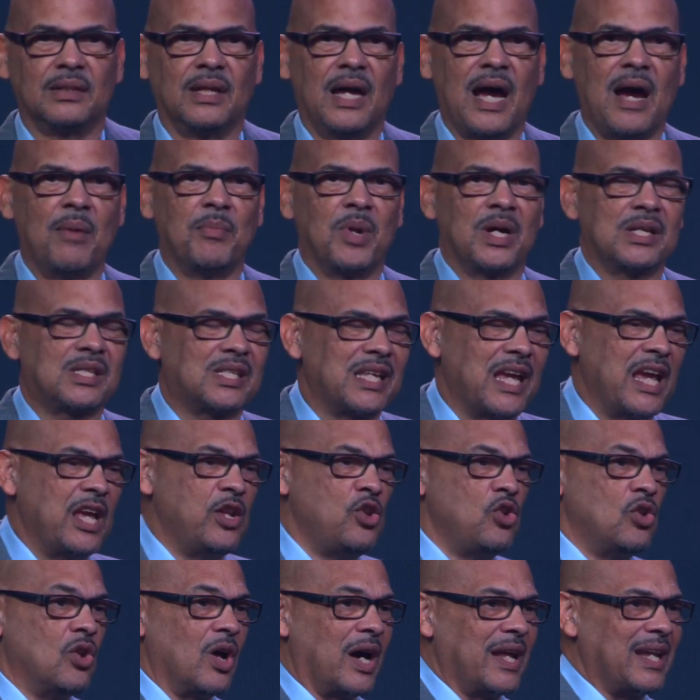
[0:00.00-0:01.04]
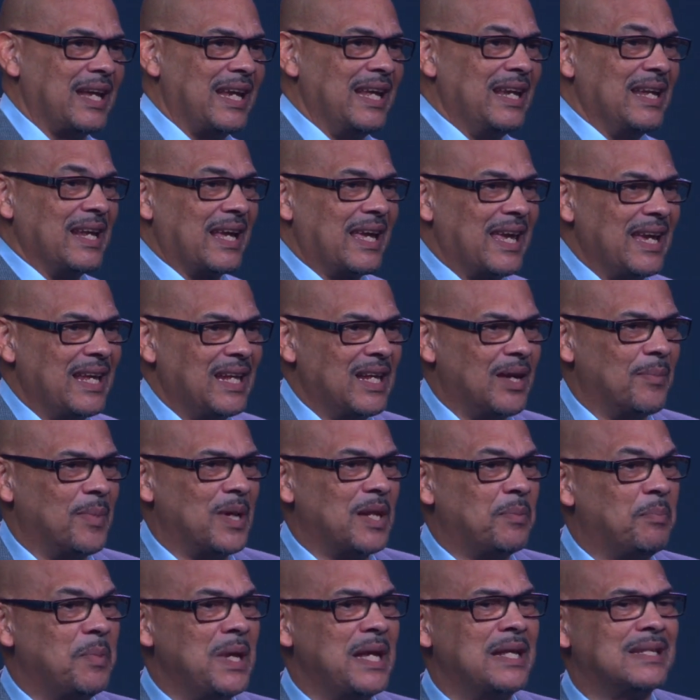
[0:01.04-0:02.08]
I'm not saying you're not in the kingdom.
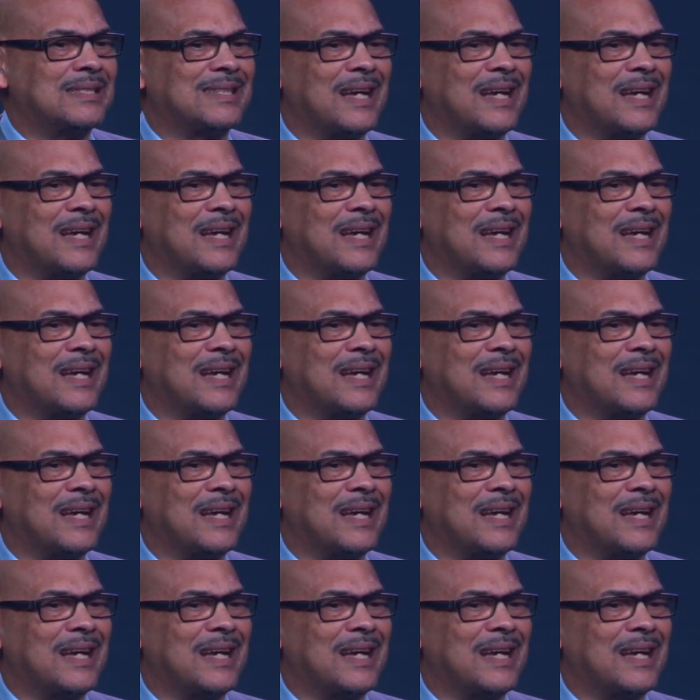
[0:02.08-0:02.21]
It means